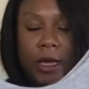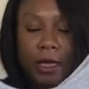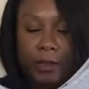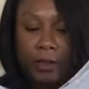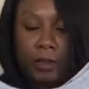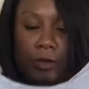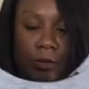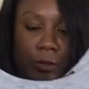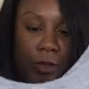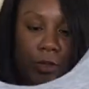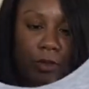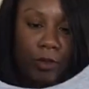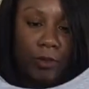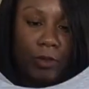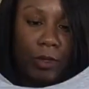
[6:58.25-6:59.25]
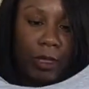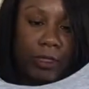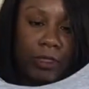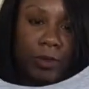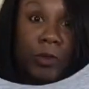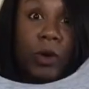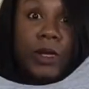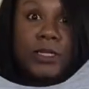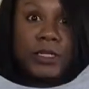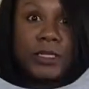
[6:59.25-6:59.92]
I think it'll be cute with like some white